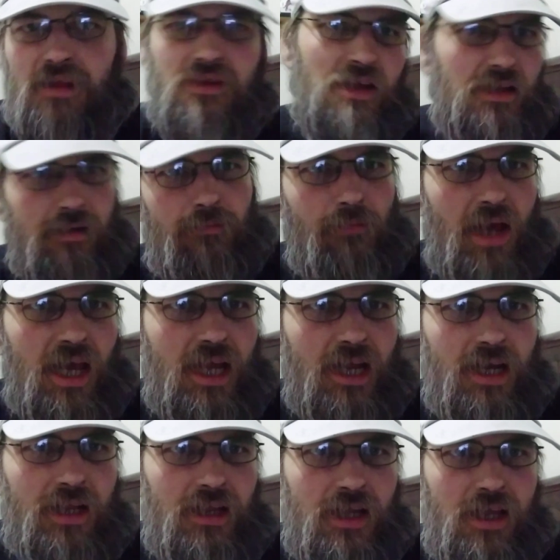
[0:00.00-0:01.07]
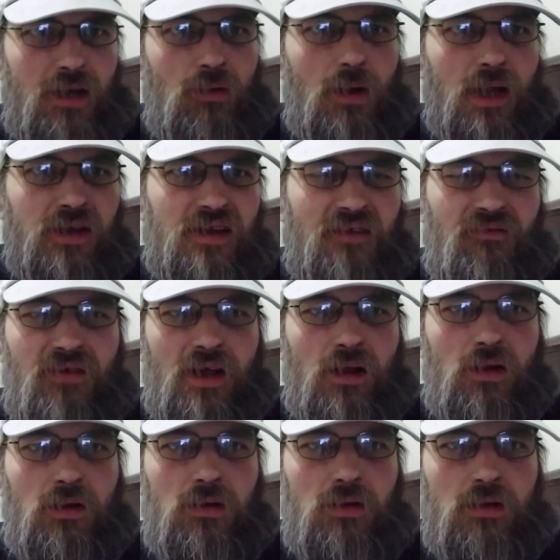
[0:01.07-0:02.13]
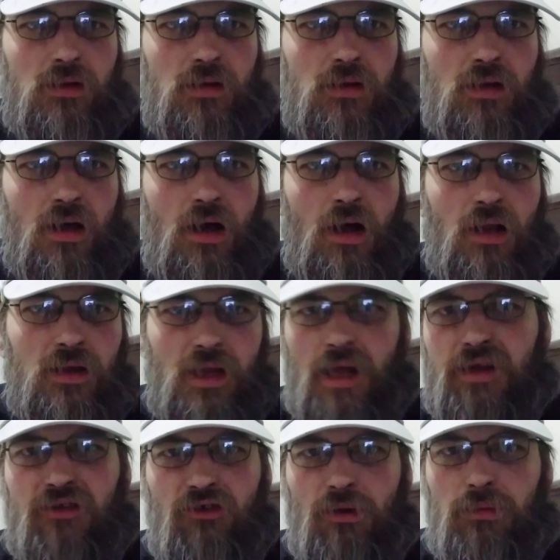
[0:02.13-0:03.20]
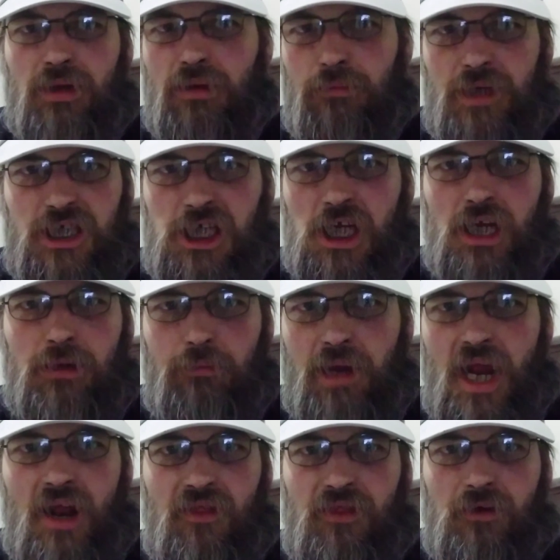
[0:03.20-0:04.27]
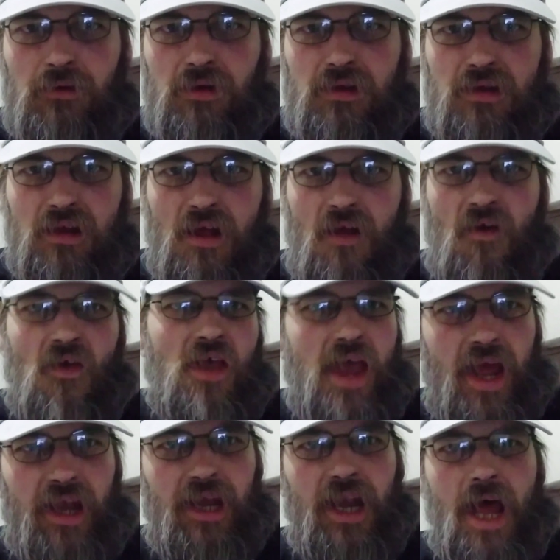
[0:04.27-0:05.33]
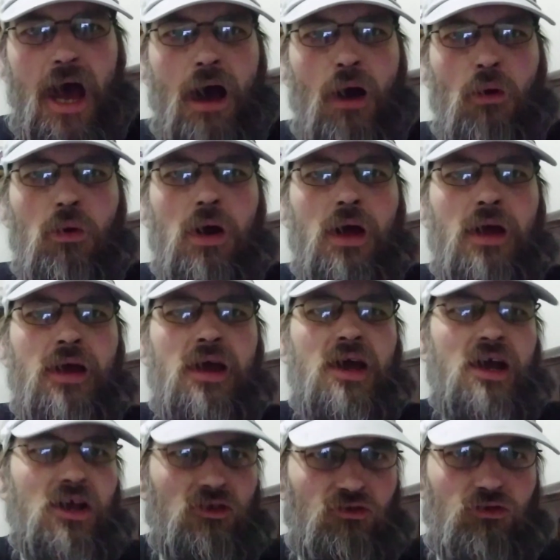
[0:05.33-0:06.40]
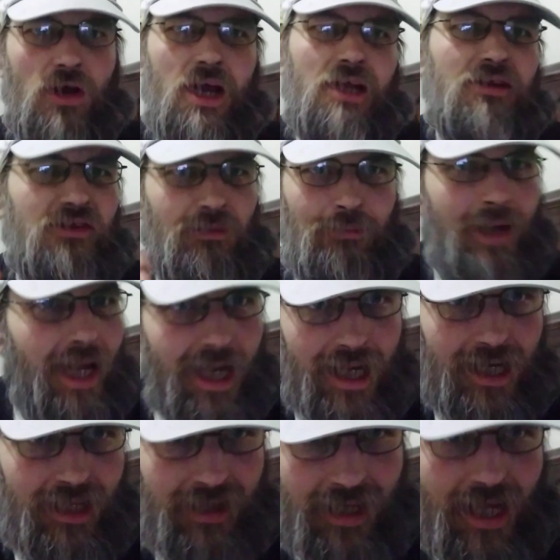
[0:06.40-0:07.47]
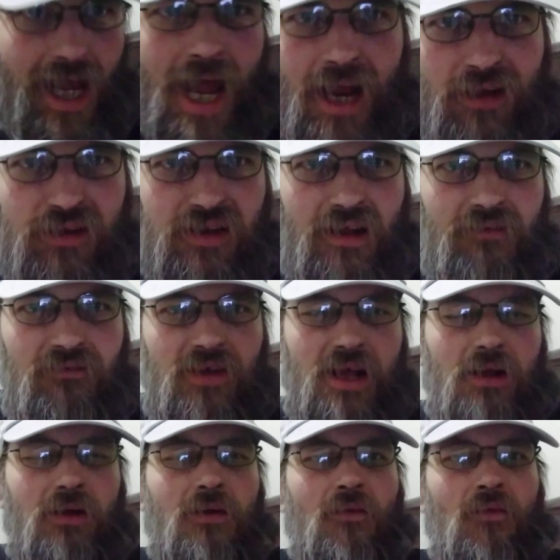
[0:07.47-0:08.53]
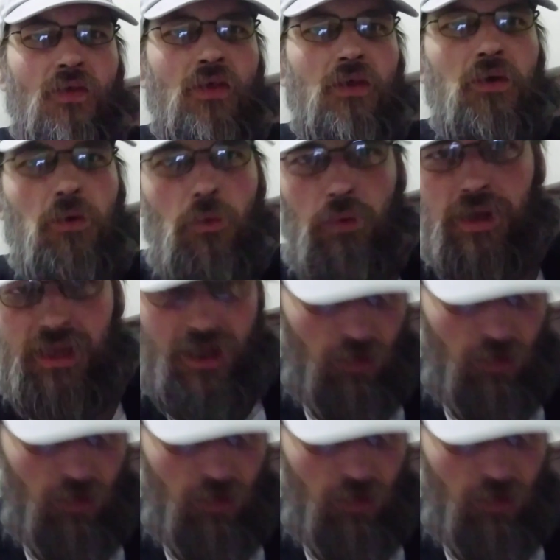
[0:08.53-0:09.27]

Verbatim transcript: didn't make it in the USFL all last year with the Michigan Panthers, and now trying to make it in the XFL with